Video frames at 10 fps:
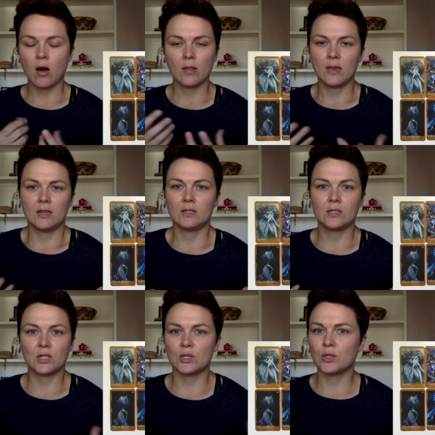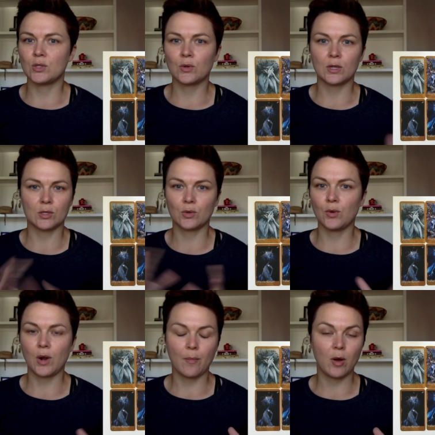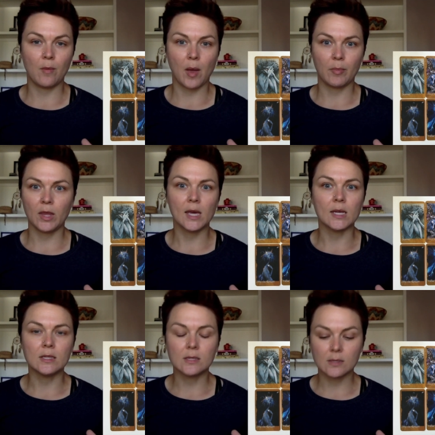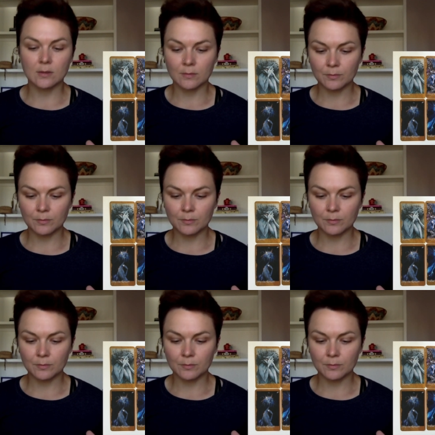It just sort of screwed up all my plans.